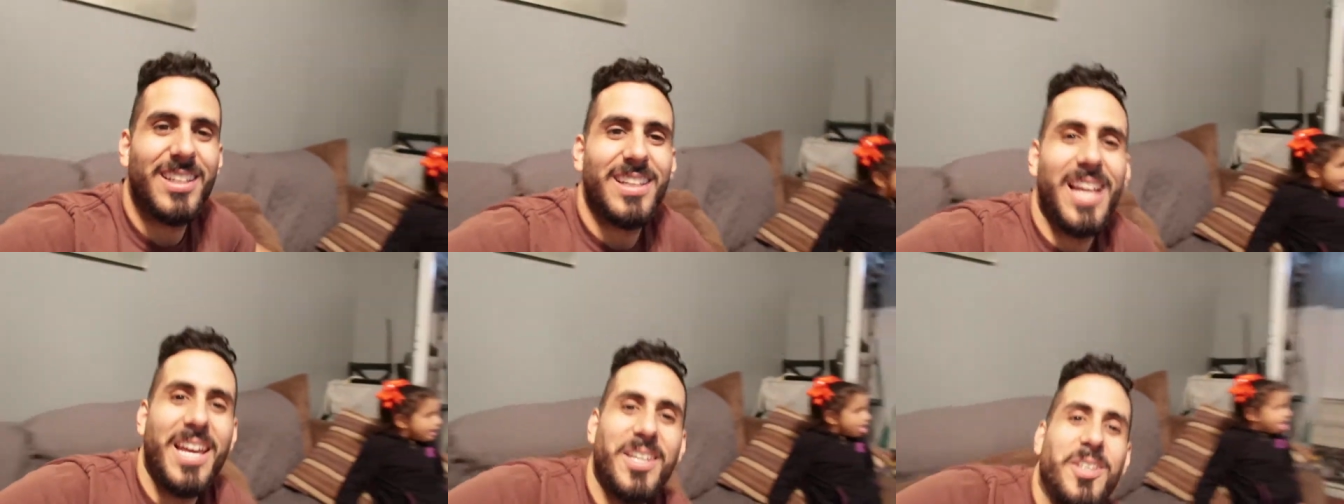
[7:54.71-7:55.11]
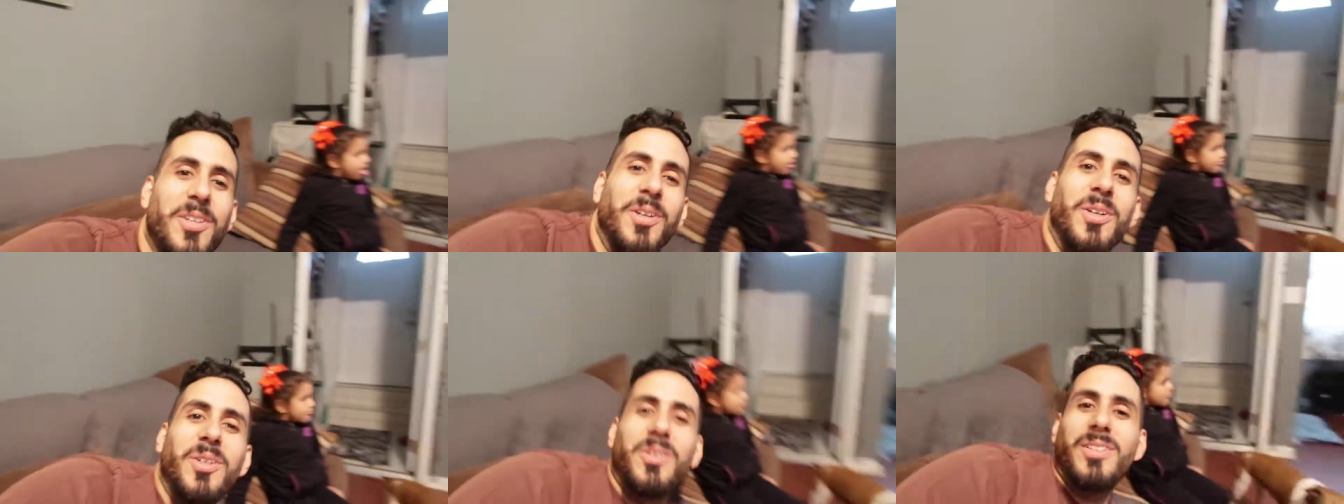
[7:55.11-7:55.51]
Like
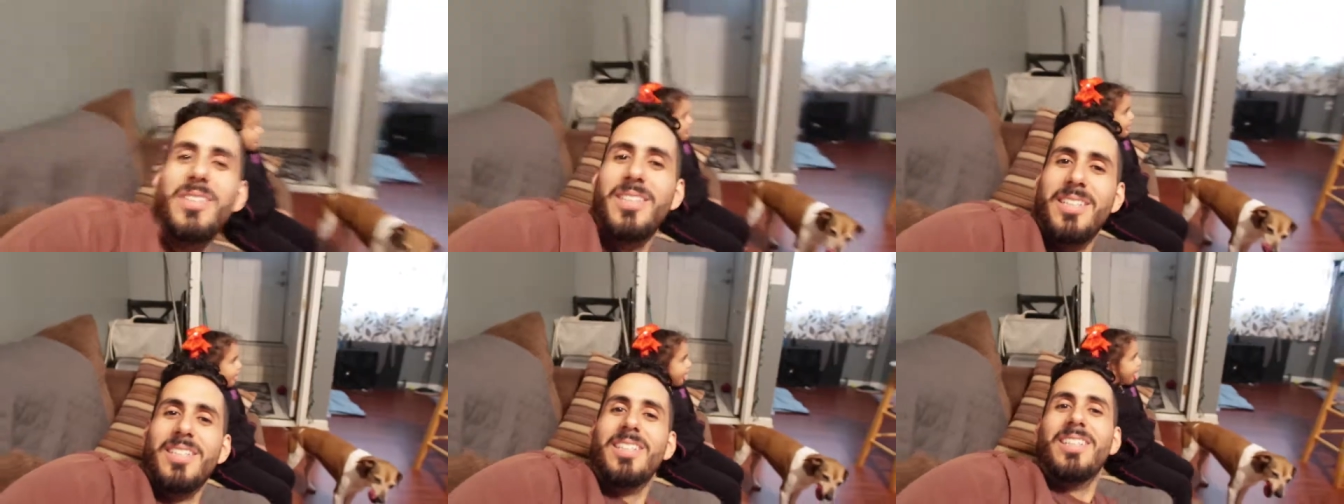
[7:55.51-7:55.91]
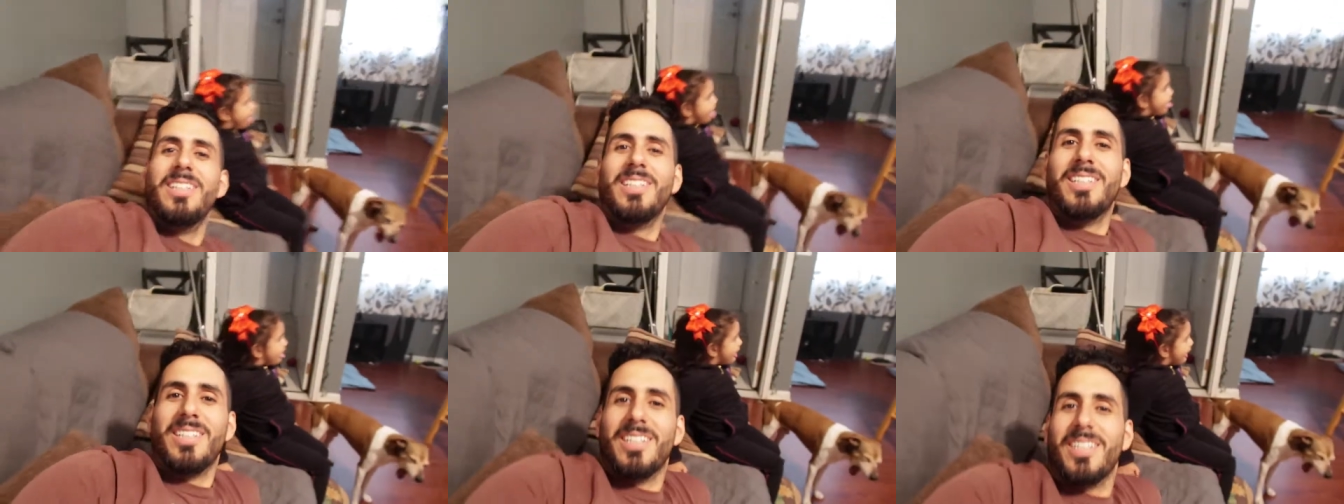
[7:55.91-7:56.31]
you?
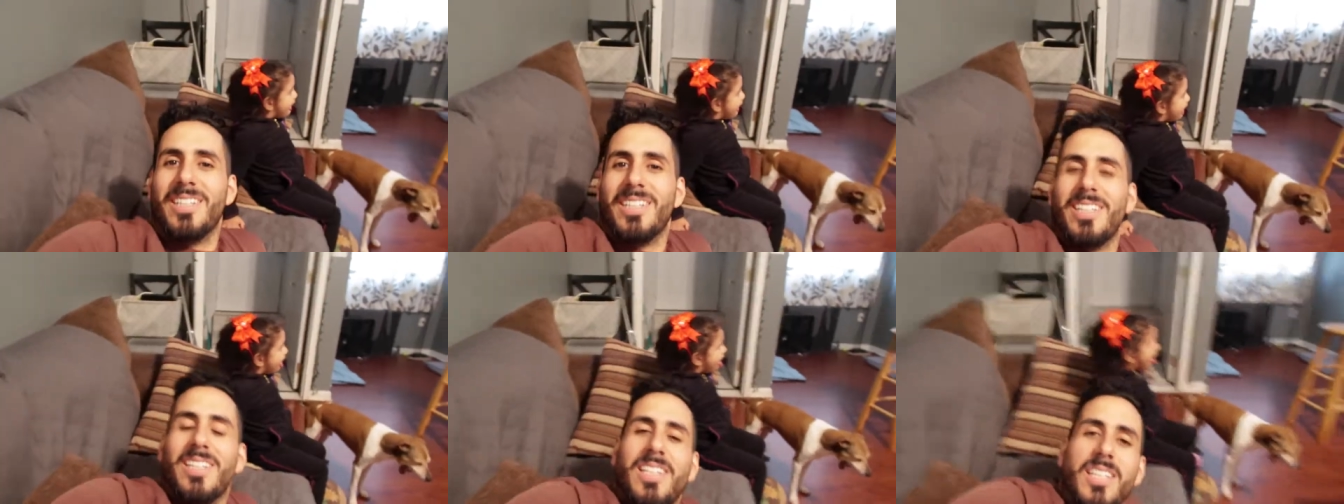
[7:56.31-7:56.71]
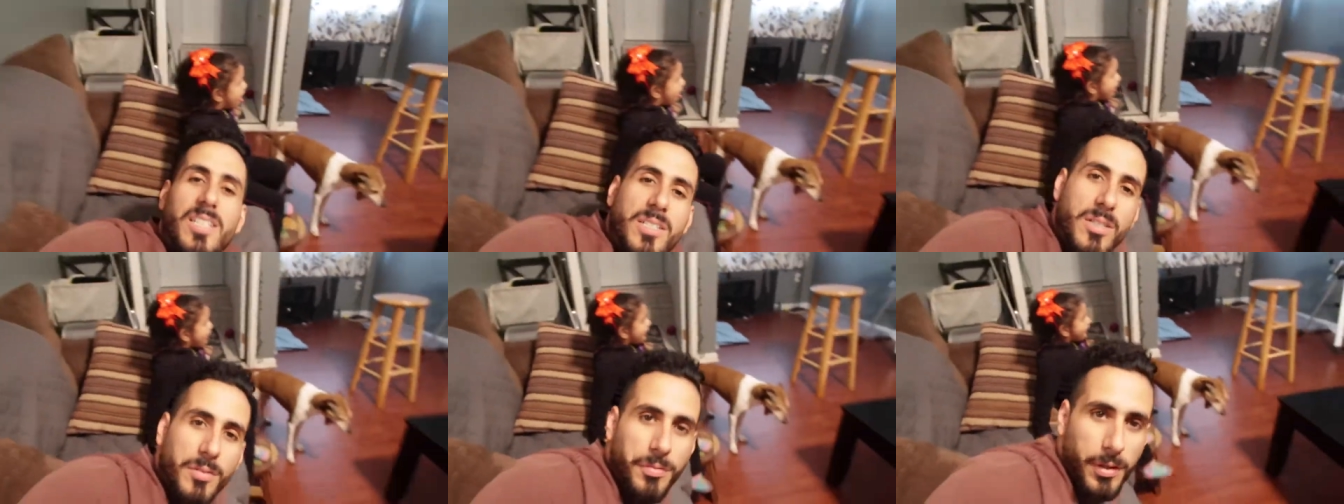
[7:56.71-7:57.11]

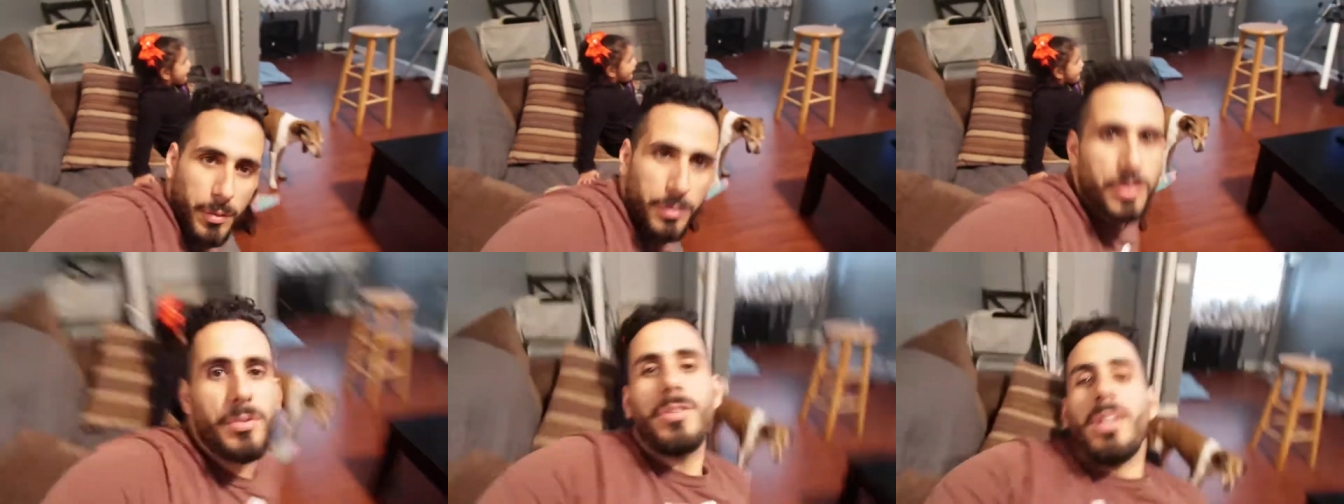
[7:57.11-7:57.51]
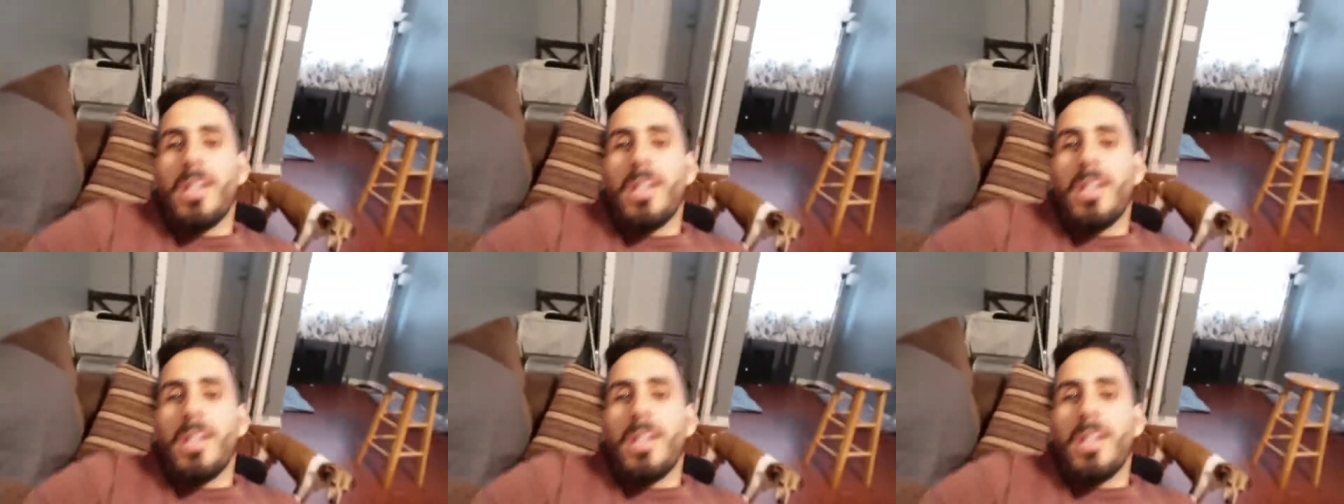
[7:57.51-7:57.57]
Sophia, what do you